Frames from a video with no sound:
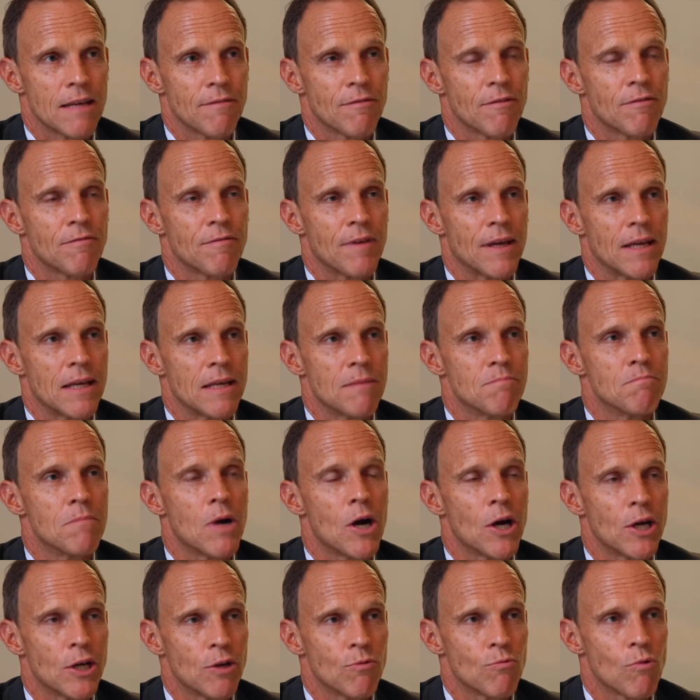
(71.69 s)
to have a fairly
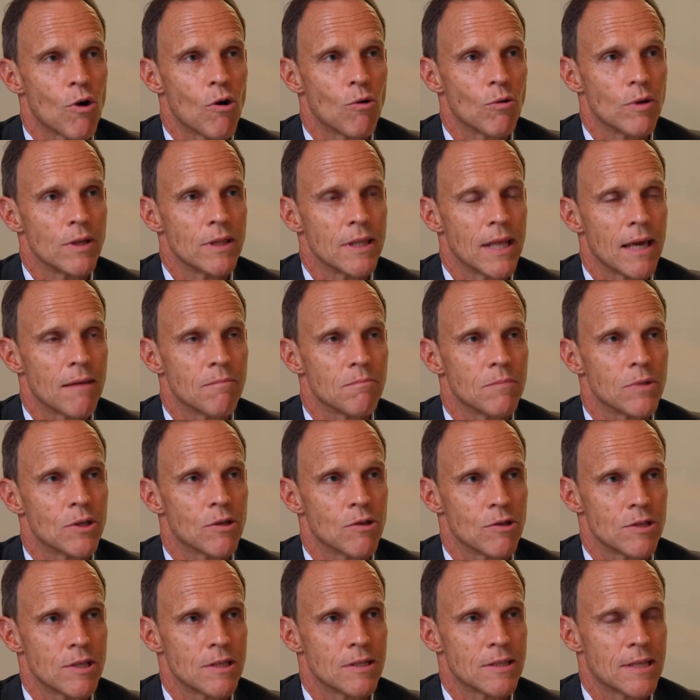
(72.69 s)
minor role in that
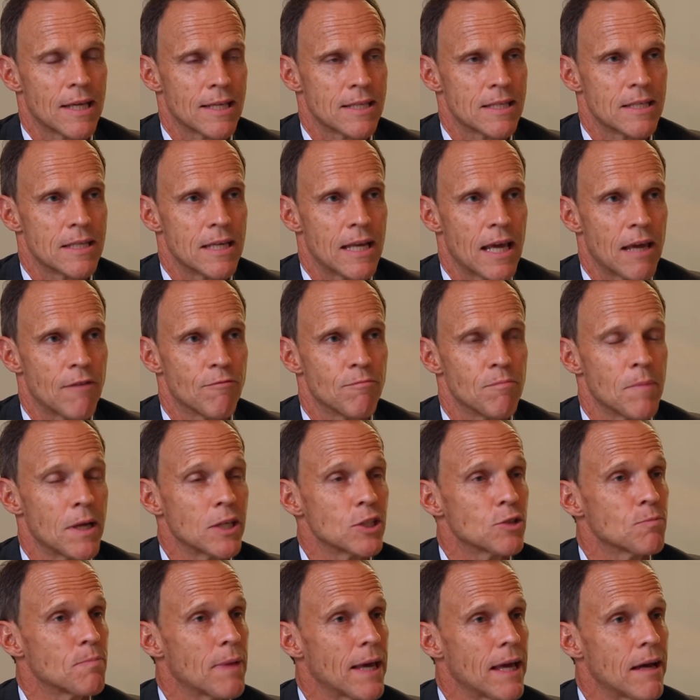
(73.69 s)
because it doesn't have
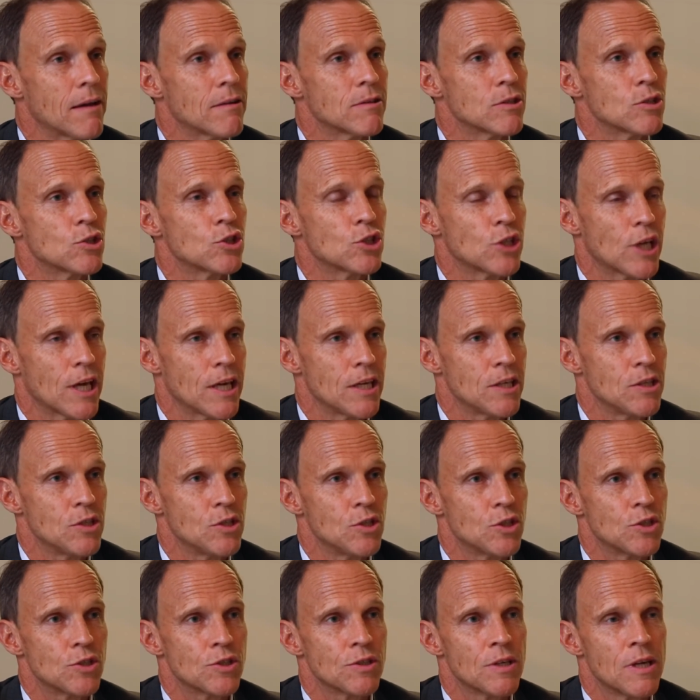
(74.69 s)
much power to
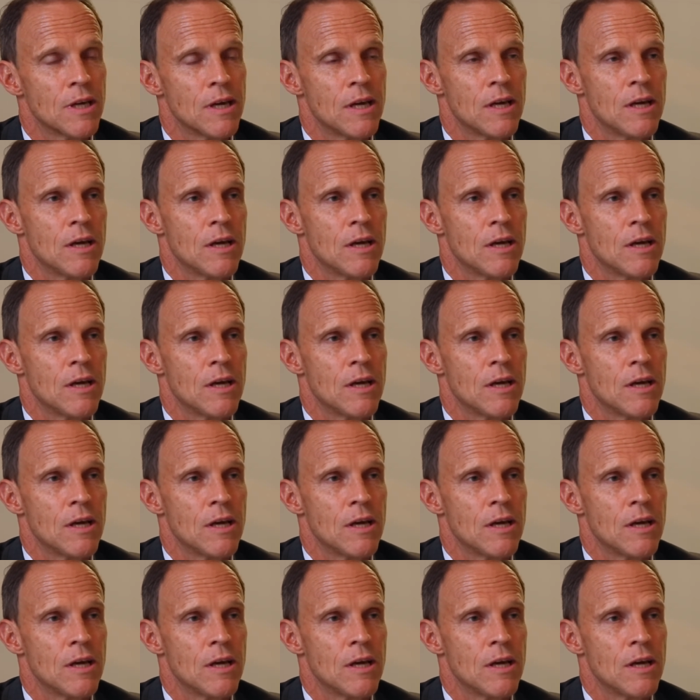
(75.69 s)
change,